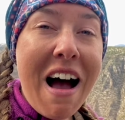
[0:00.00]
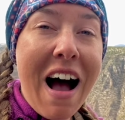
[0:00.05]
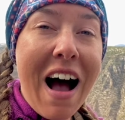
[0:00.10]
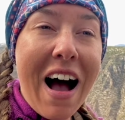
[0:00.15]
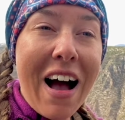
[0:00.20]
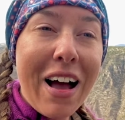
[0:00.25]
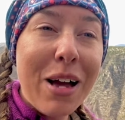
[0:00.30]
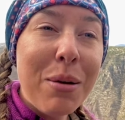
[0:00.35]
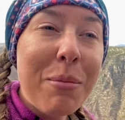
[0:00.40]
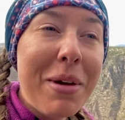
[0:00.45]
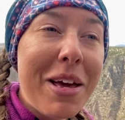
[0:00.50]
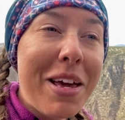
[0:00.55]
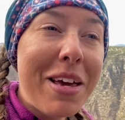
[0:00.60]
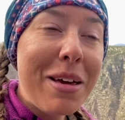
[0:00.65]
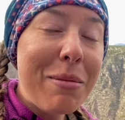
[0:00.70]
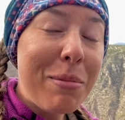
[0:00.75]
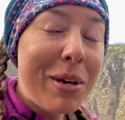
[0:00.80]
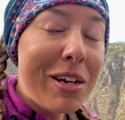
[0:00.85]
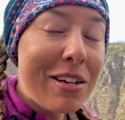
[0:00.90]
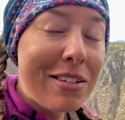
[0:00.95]
I'm
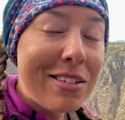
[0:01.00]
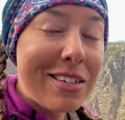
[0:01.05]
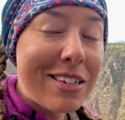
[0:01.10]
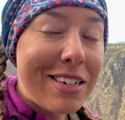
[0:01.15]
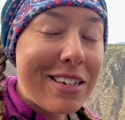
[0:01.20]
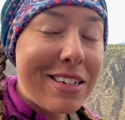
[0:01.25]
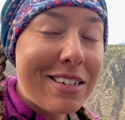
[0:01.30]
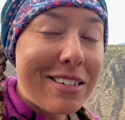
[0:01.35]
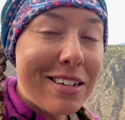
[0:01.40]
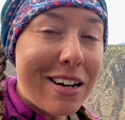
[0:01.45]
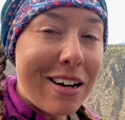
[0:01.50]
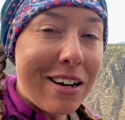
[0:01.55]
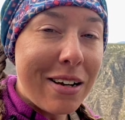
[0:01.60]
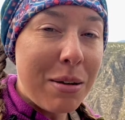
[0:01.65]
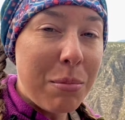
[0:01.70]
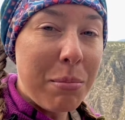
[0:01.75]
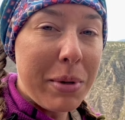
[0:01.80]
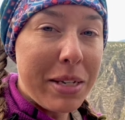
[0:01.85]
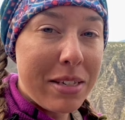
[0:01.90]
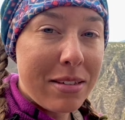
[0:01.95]
aiming to get
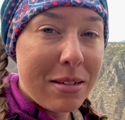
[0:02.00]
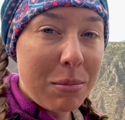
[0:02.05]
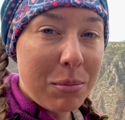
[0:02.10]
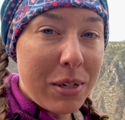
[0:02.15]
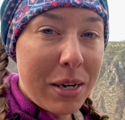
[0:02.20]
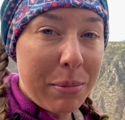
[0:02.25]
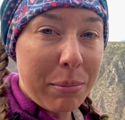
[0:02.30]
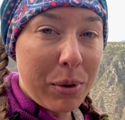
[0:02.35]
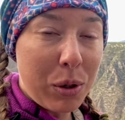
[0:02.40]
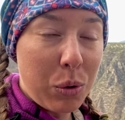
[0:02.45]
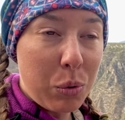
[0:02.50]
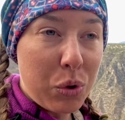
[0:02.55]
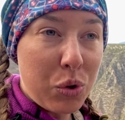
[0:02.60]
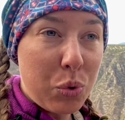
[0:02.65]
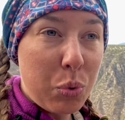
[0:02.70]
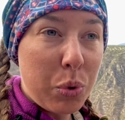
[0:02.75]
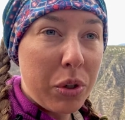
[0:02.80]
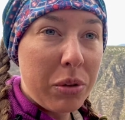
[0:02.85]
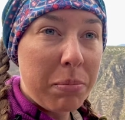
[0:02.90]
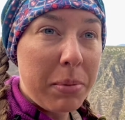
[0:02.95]
done mid-September, which
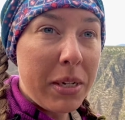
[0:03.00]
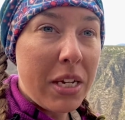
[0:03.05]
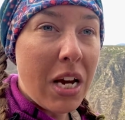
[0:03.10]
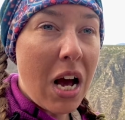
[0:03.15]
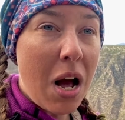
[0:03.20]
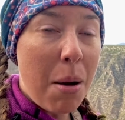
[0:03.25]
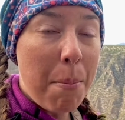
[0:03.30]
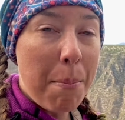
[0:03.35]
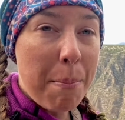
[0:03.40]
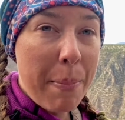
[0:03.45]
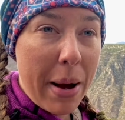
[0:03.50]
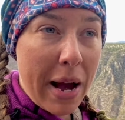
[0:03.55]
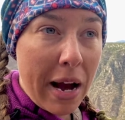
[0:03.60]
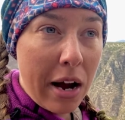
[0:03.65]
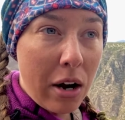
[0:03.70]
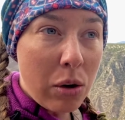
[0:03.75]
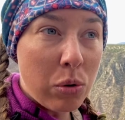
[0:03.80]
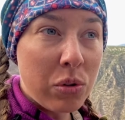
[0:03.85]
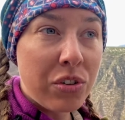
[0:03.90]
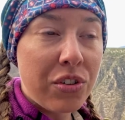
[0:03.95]
would be
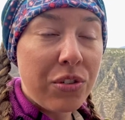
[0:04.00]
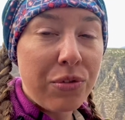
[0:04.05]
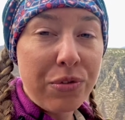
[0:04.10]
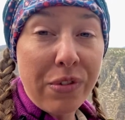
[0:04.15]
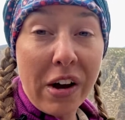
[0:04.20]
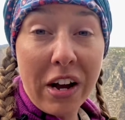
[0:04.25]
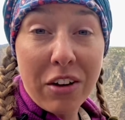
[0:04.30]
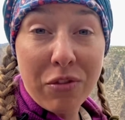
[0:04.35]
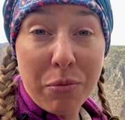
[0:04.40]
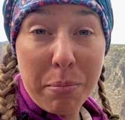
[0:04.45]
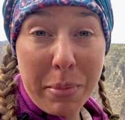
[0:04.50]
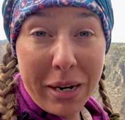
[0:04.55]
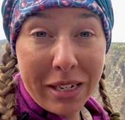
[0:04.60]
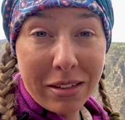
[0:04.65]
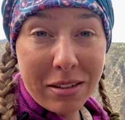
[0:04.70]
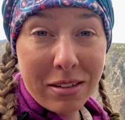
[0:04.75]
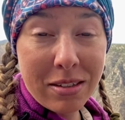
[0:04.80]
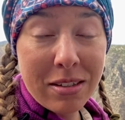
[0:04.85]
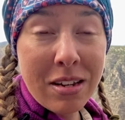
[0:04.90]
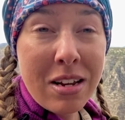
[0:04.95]
about 5
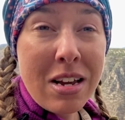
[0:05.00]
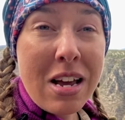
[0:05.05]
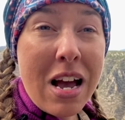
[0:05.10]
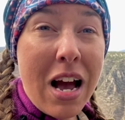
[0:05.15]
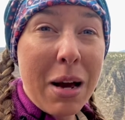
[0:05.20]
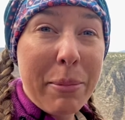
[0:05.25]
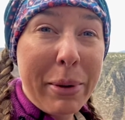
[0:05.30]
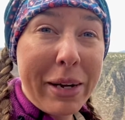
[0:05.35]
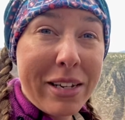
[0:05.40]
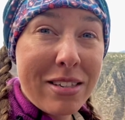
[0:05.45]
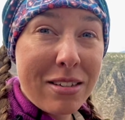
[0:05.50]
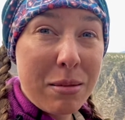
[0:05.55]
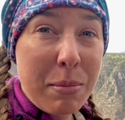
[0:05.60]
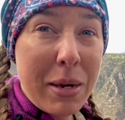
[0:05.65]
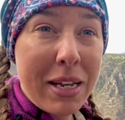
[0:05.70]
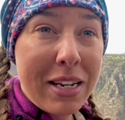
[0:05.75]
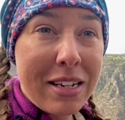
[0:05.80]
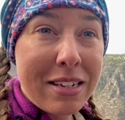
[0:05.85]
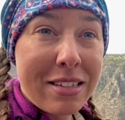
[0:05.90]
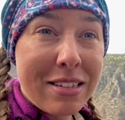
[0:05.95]
months. I'm
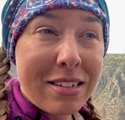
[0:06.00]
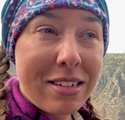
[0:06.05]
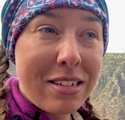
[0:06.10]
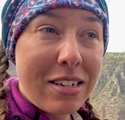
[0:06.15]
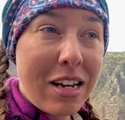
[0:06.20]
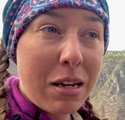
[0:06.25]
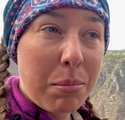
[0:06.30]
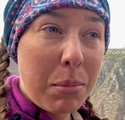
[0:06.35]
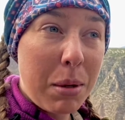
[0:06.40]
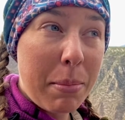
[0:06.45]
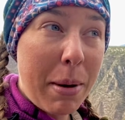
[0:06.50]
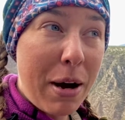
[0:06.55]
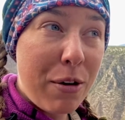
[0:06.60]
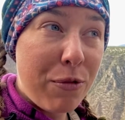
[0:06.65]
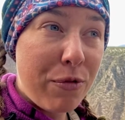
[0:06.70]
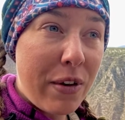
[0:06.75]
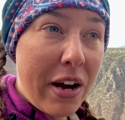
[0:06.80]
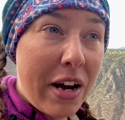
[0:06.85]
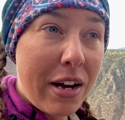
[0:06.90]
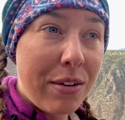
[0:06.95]
estimating it's going to take me about
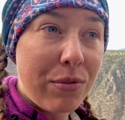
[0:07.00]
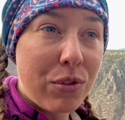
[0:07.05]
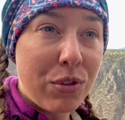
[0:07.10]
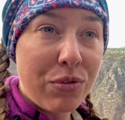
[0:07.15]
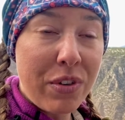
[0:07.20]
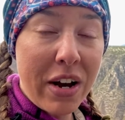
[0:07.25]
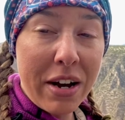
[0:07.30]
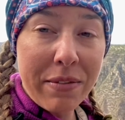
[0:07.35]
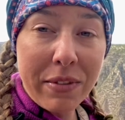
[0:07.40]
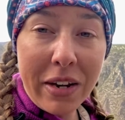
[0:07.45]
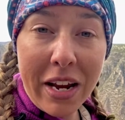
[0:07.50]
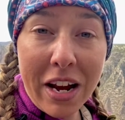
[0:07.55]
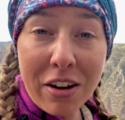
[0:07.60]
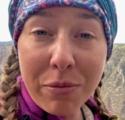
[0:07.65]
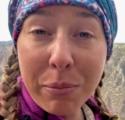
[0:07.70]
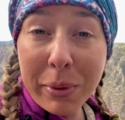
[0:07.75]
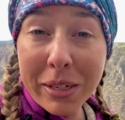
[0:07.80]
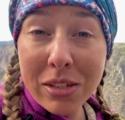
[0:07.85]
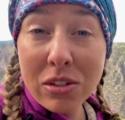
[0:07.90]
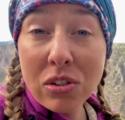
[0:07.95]
5 to 5.5
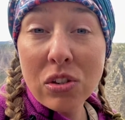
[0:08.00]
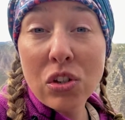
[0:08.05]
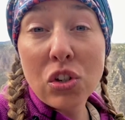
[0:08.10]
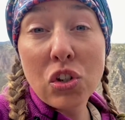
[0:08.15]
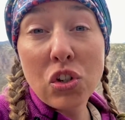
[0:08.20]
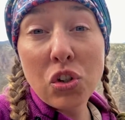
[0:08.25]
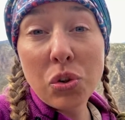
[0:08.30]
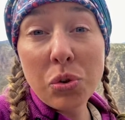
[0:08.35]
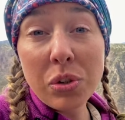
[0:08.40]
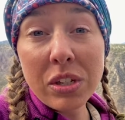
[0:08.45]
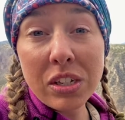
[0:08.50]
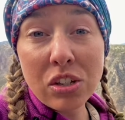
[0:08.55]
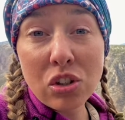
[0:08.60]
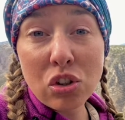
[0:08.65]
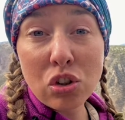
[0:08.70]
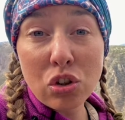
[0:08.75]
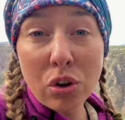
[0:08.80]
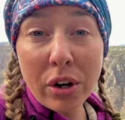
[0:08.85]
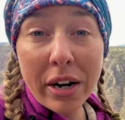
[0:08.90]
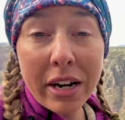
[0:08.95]
months to do this
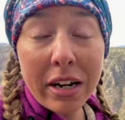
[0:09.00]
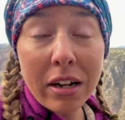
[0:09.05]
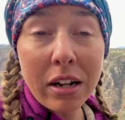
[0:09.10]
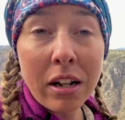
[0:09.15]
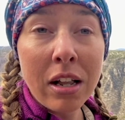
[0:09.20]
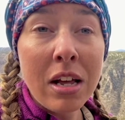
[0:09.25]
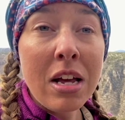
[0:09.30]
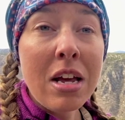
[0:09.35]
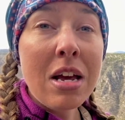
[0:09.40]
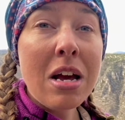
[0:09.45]
trail.